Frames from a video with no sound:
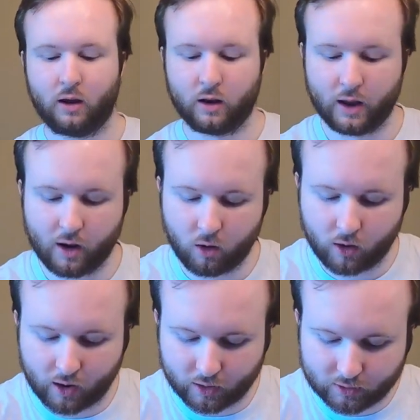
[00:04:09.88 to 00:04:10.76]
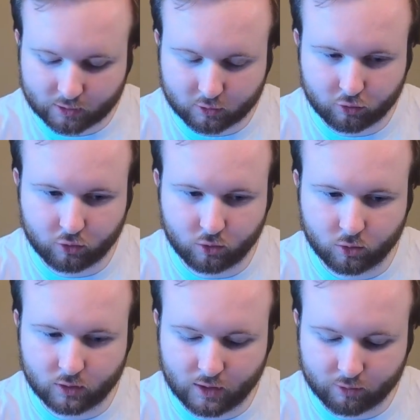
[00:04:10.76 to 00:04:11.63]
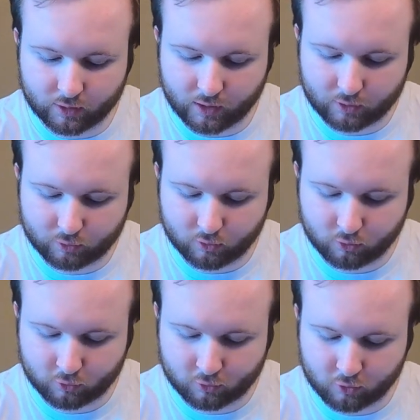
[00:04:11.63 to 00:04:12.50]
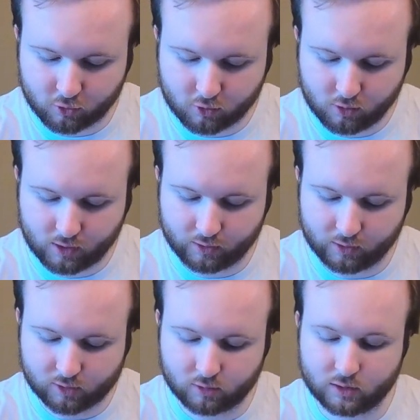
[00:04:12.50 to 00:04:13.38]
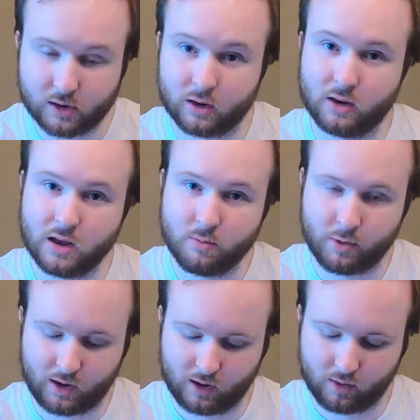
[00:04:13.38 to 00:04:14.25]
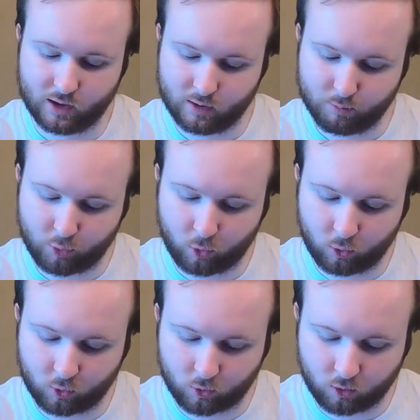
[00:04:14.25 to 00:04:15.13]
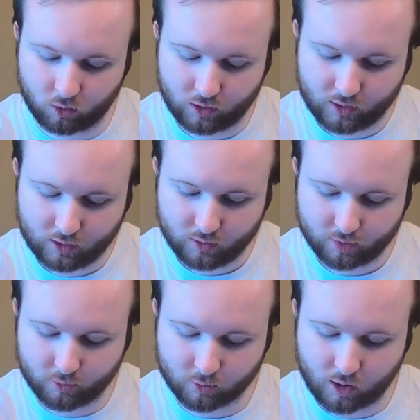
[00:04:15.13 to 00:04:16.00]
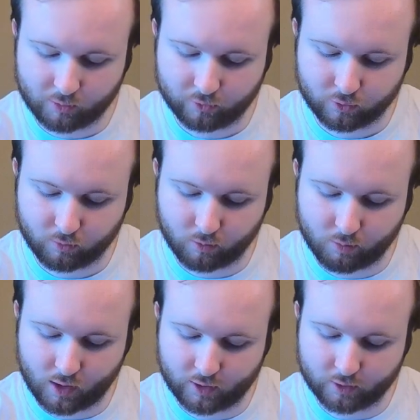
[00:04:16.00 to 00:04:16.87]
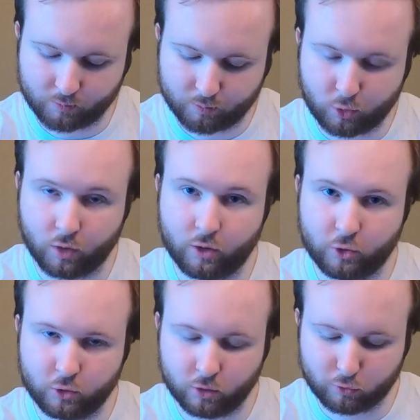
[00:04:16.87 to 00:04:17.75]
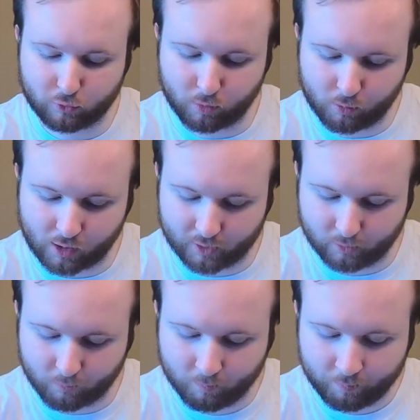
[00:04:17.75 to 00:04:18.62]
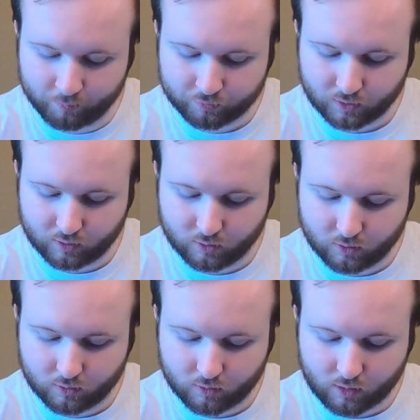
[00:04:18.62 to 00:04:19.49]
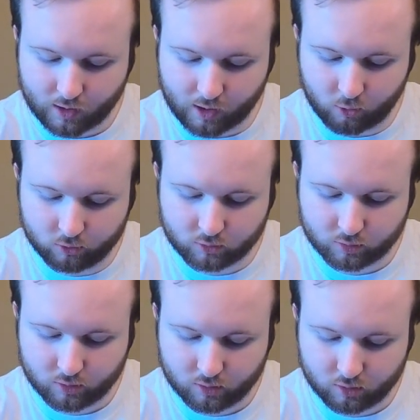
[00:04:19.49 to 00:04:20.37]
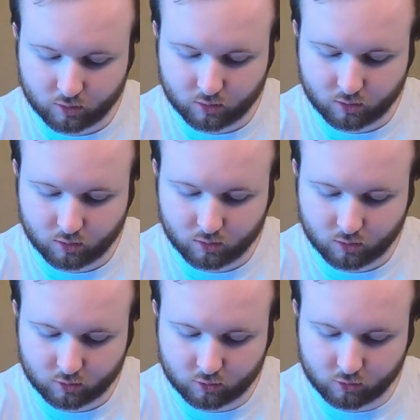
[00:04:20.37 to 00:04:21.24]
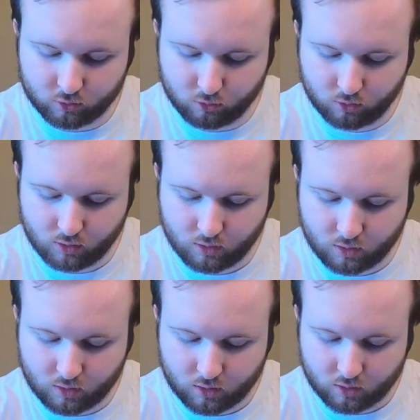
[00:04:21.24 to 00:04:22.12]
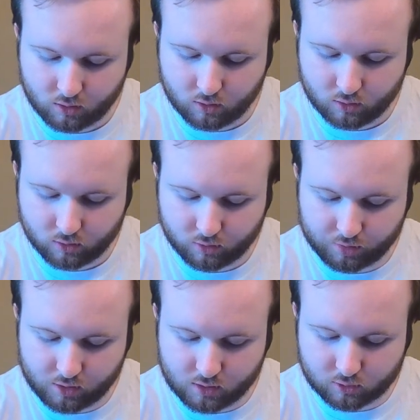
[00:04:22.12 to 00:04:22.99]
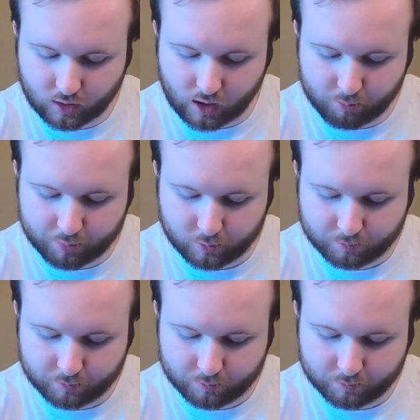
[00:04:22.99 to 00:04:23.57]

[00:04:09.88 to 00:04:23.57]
And now I like to give it a nice stir. I like to dig deep and then pull the ramen from the bottom, pull the noodles from the bottom out to the top.